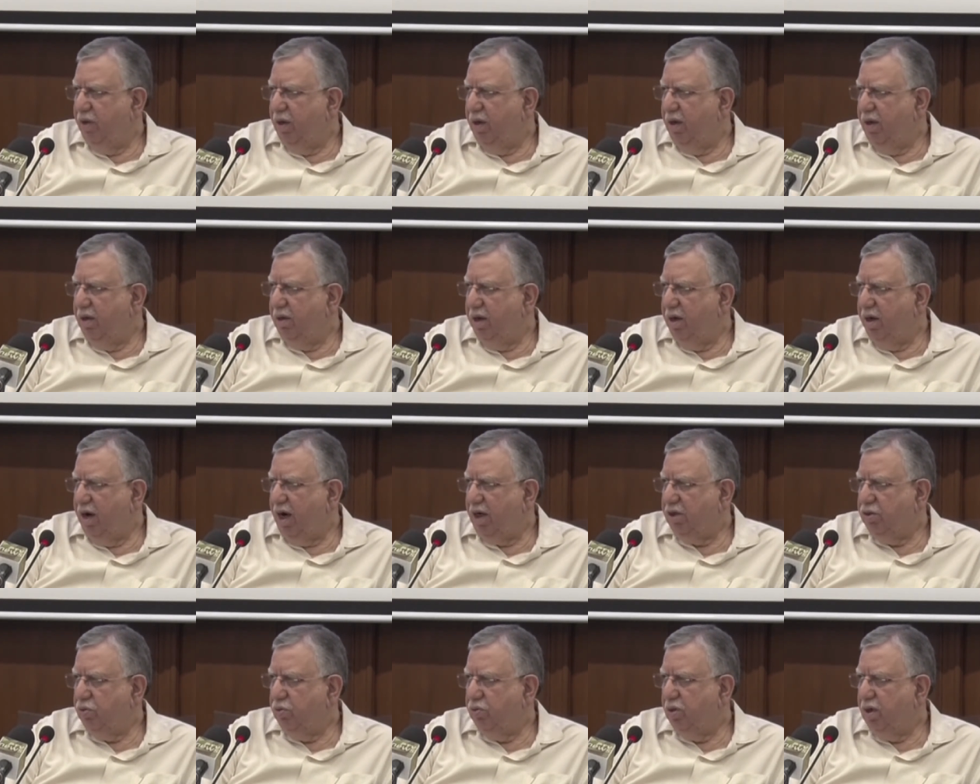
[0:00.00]
at the
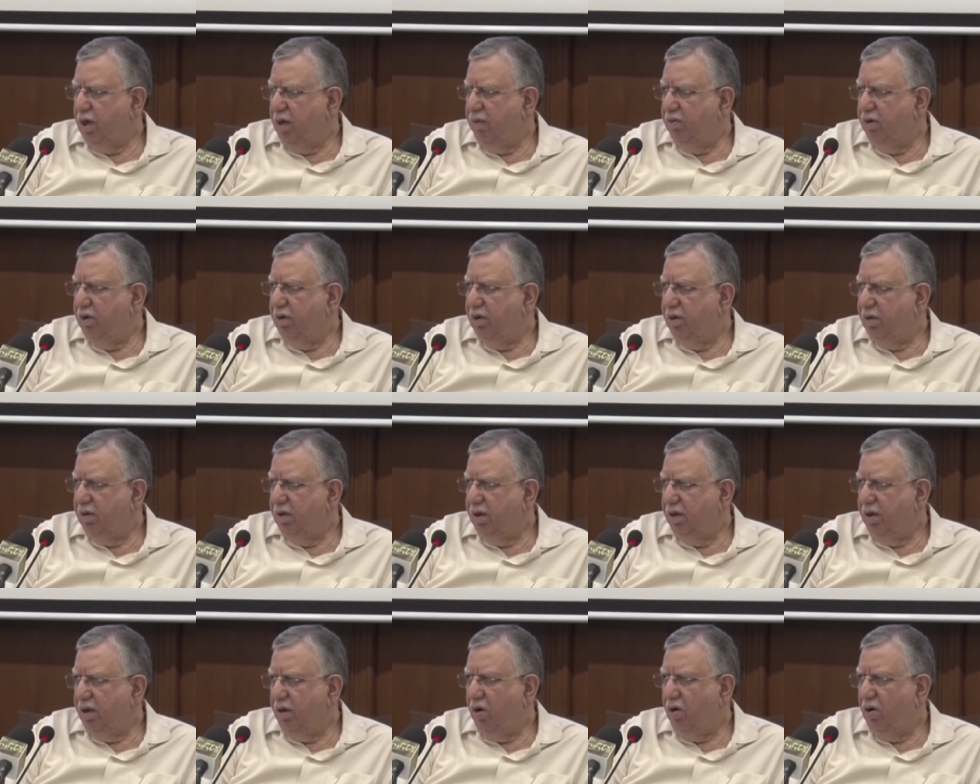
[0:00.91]
grassroots level
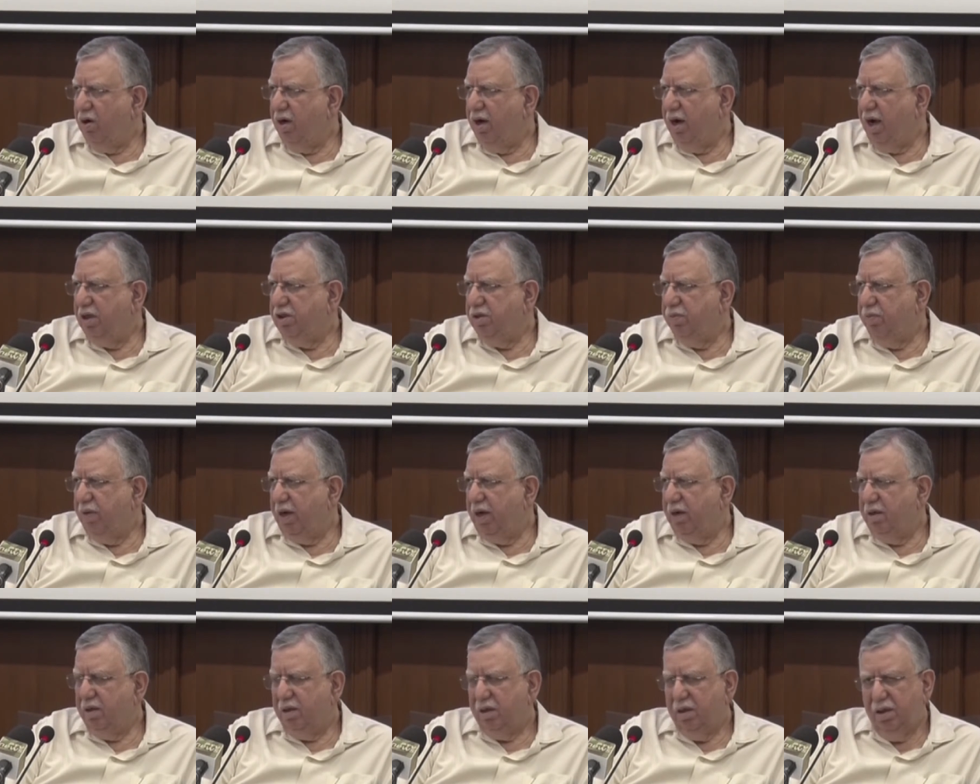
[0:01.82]
in an organized
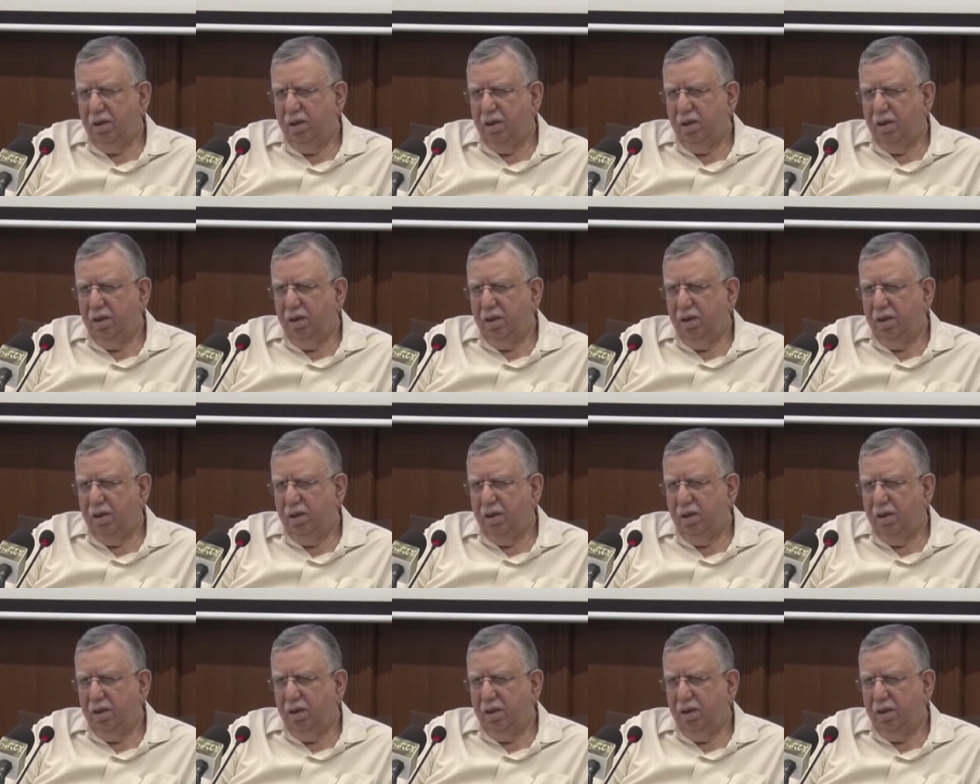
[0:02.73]
manner.